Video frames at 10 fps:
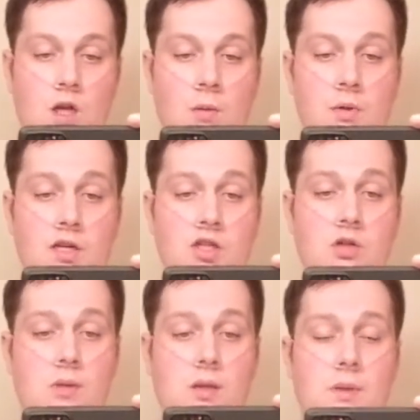going to
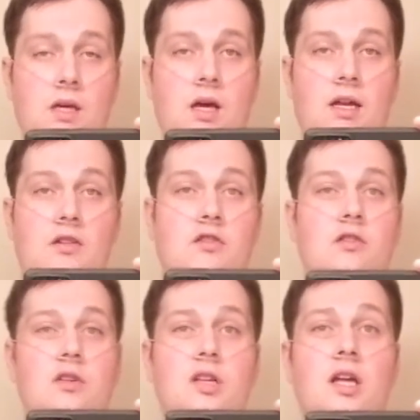do maybe, I used to
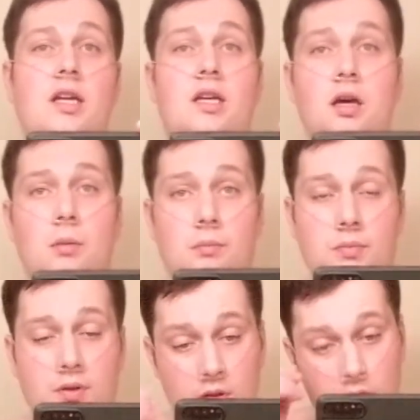really like
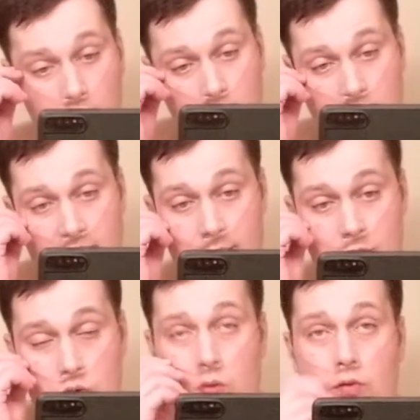
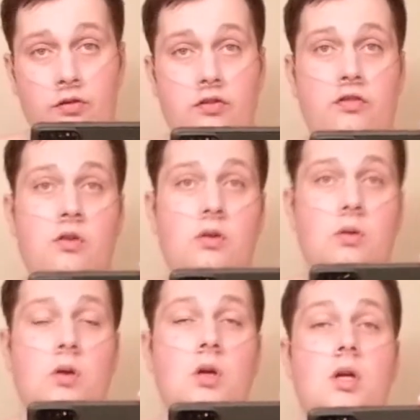cabbage rolls,
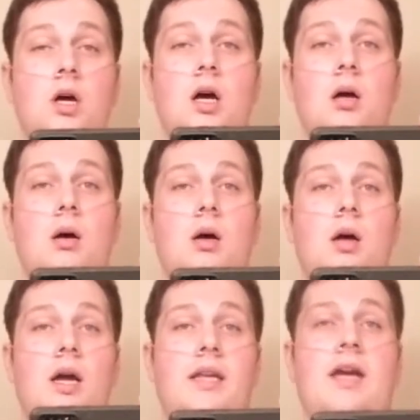so
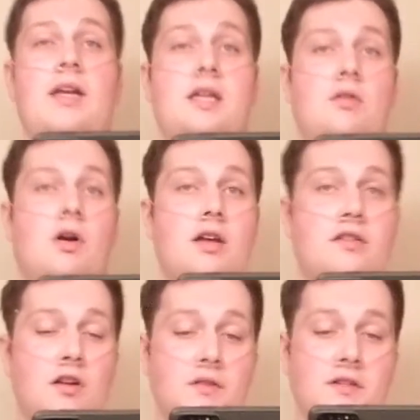I can't eat
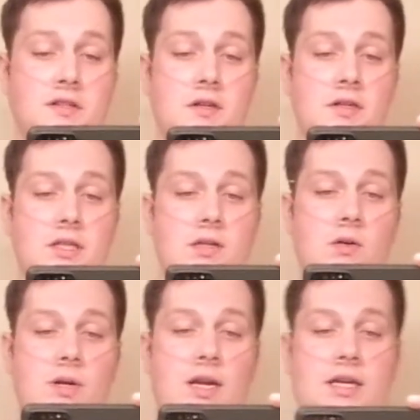rice obviously on
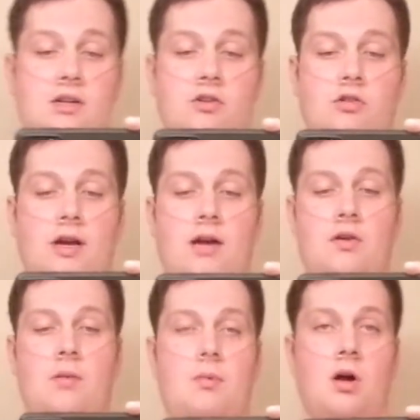keto, but I can
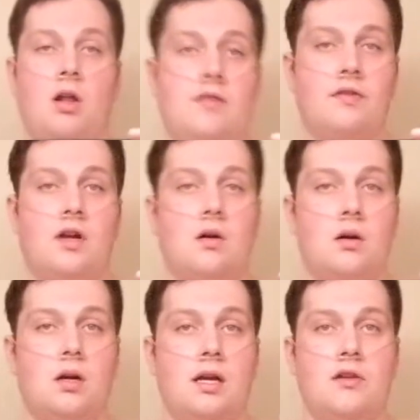ground up
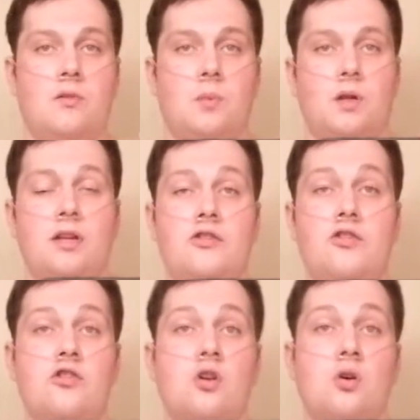cauliflower in its place,
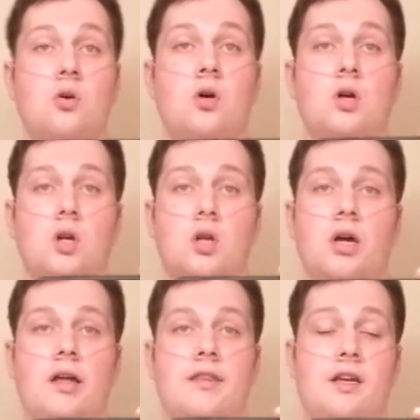so
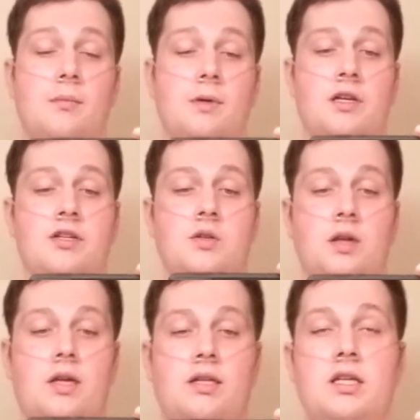I think I'm going to do
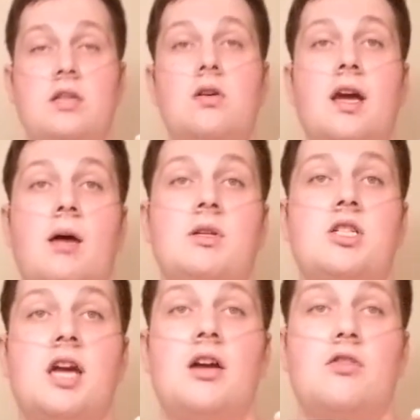like a keto
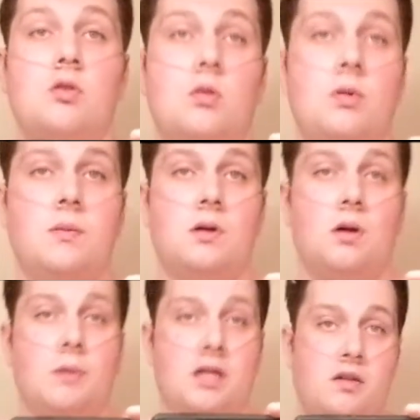cabbage casserole. Maybe
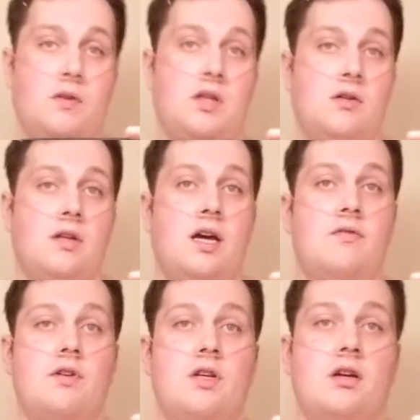I'll make a video of
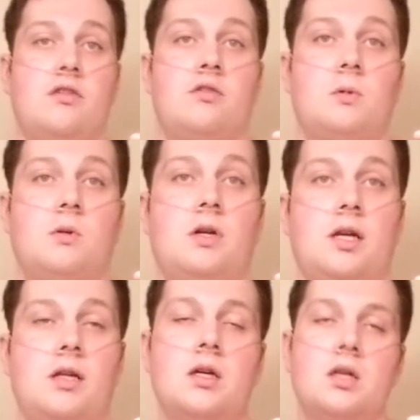that for you guys tomorrow
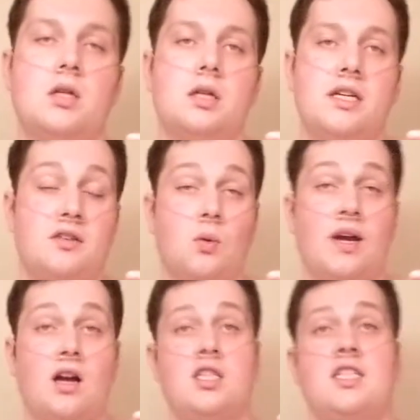night. Either
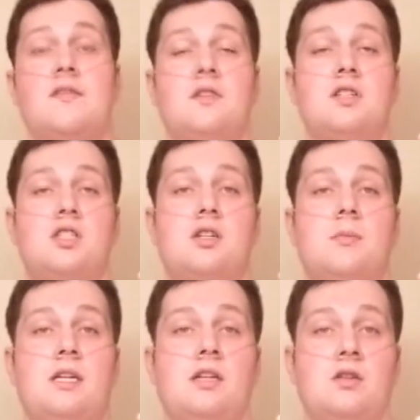way, I'll definitely
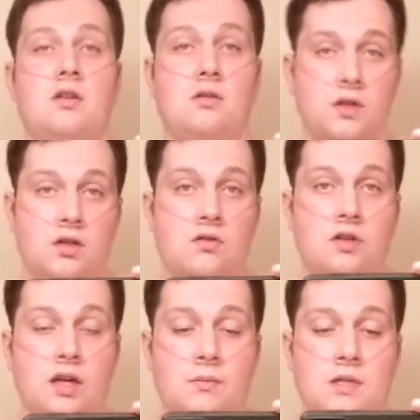start making cooking videos
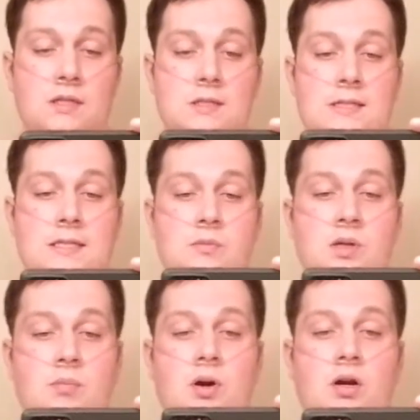again because that's a
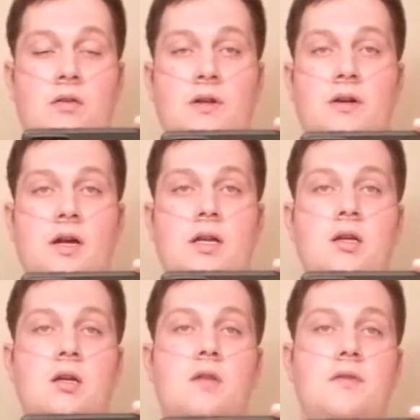big part of it, right?
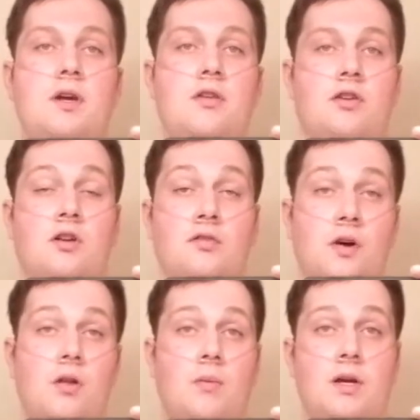If you guys are going to
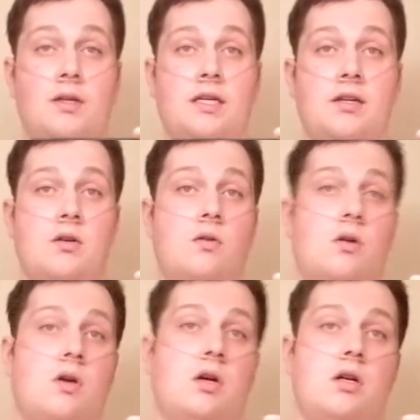follow me on keto,
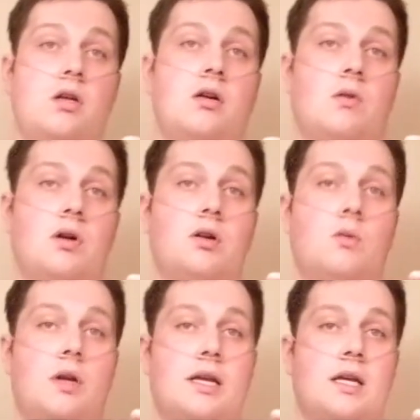you're going to want to know
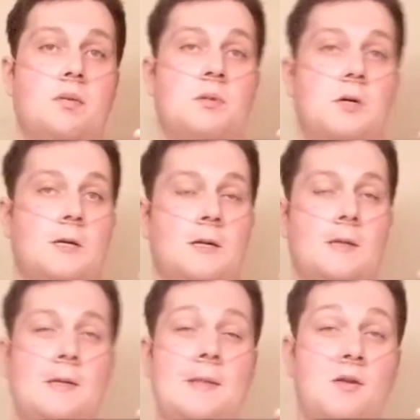what I eat. But
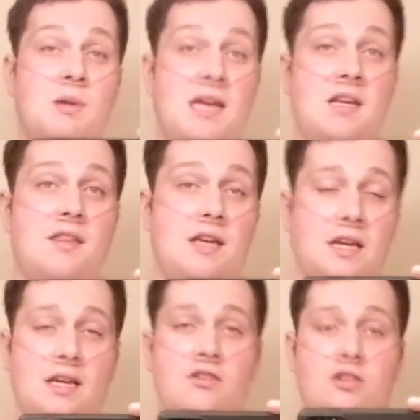the main
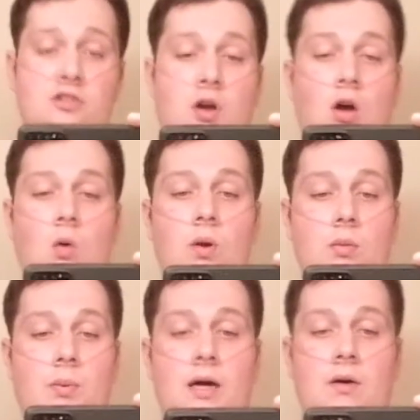thing is just all
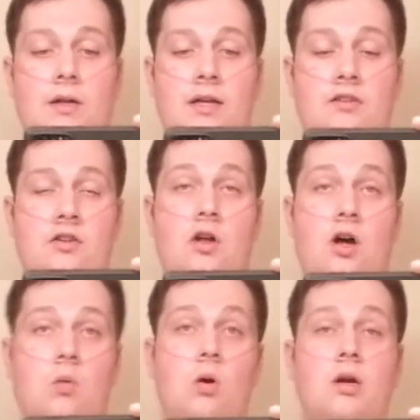willpower. Like, it's a
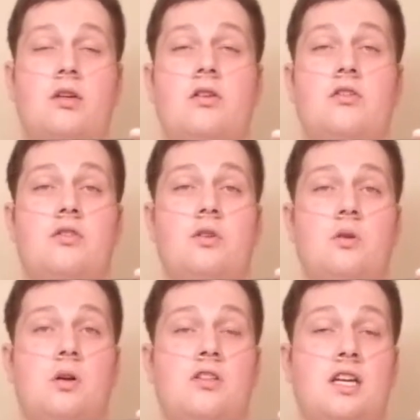lot of work. There's
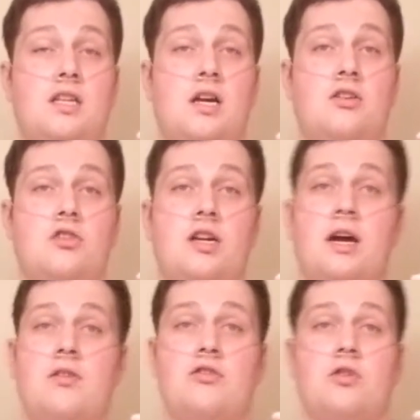no, I'll tell you guys right
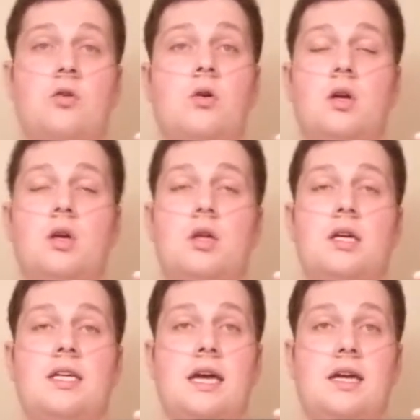now, there's no
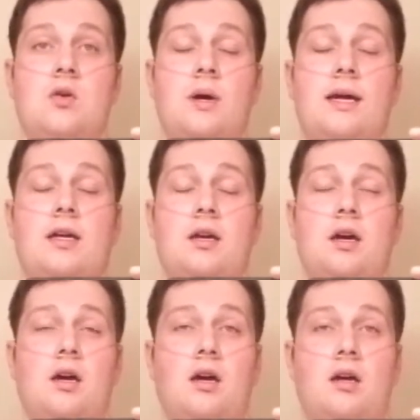get quick,
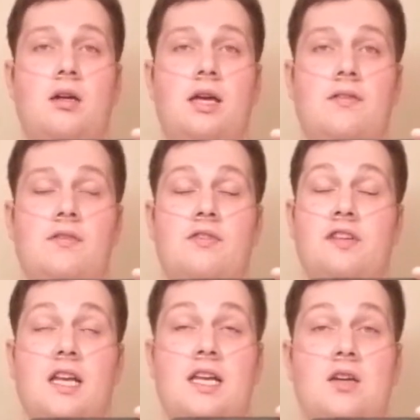get
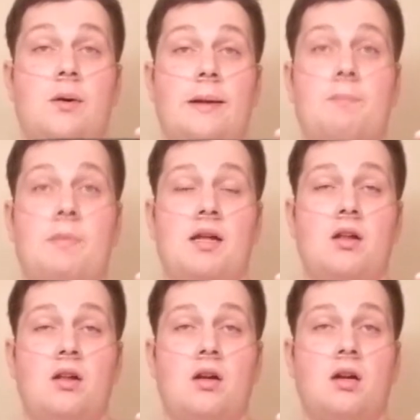skinny quick
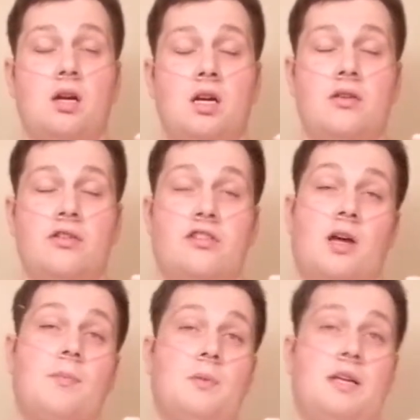pill, or there's
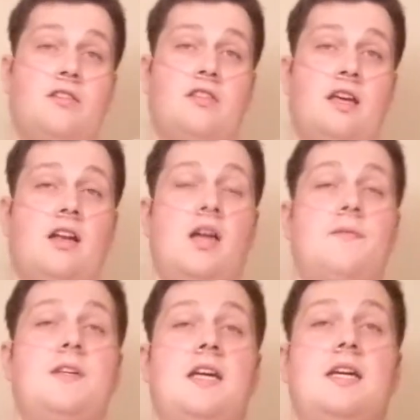supplements that
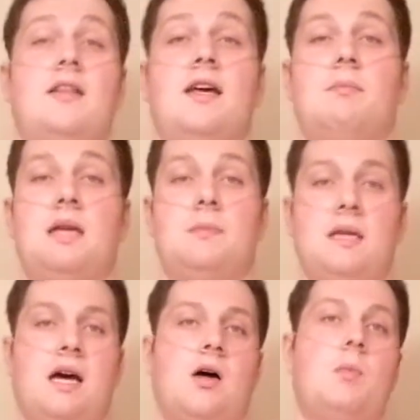I've taken that maybe
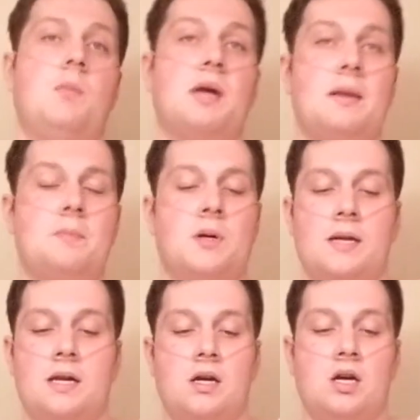help a bit, but